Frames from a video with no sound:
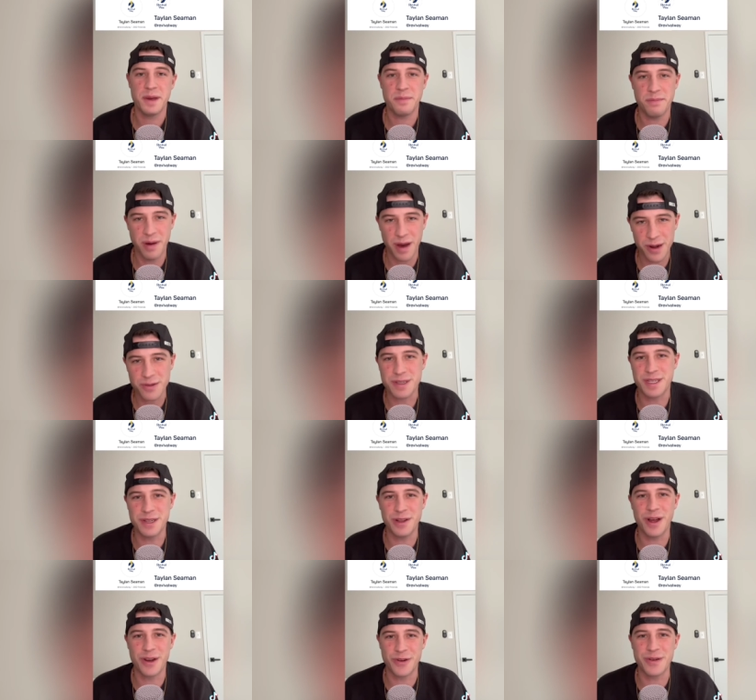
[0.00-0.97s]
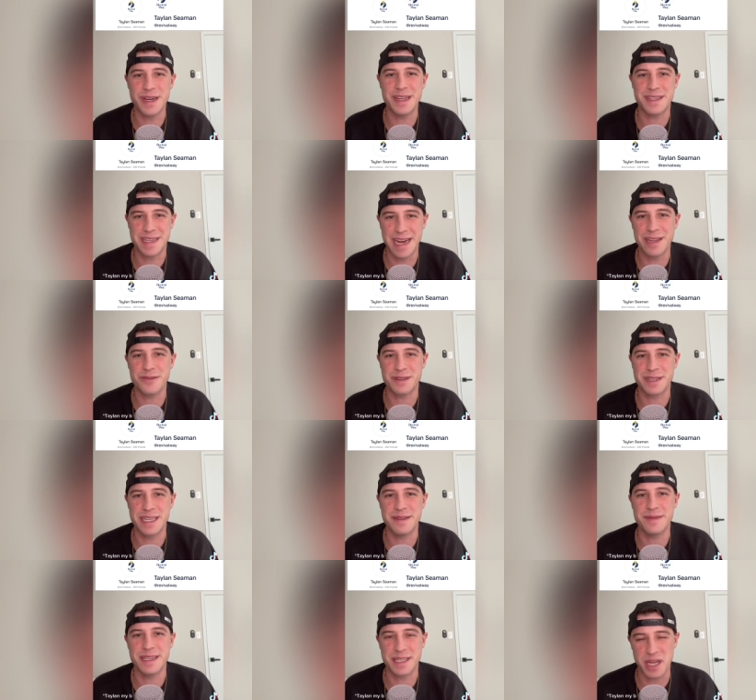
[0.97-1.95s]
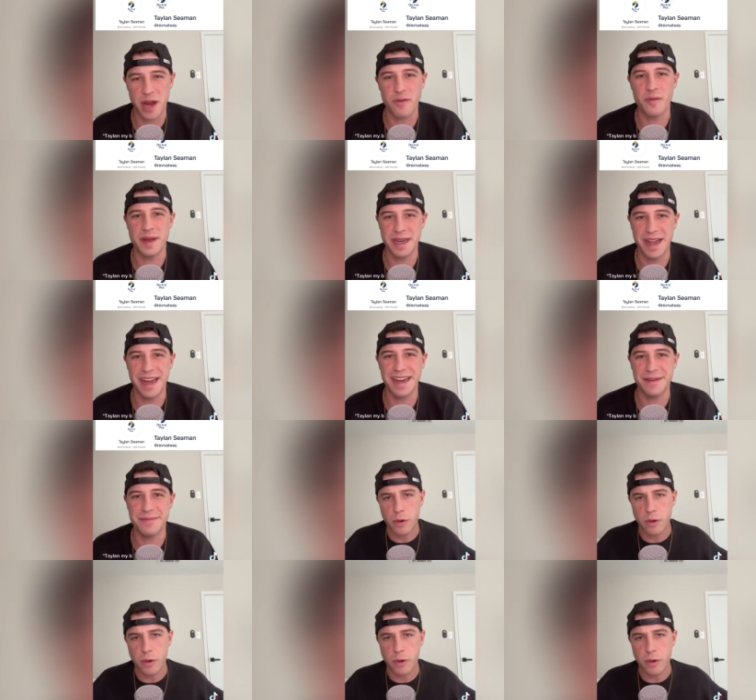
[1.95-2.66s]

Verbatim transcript: but are still underneath Taylan Seaman's government name.